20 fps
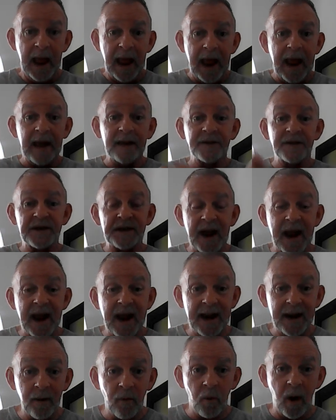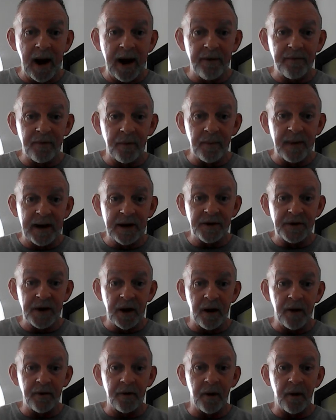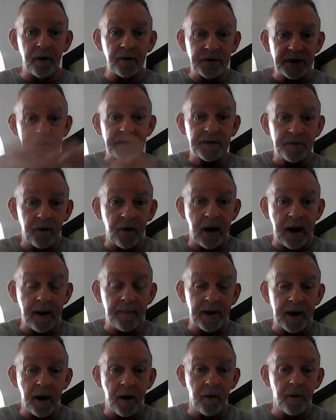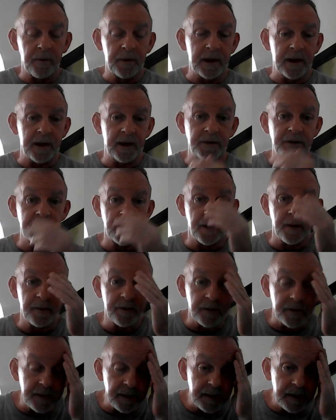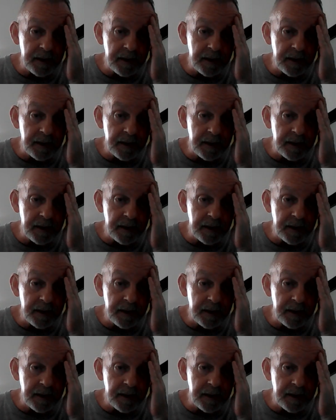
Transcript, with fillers: And staying away from each other or just grabbing hold of each other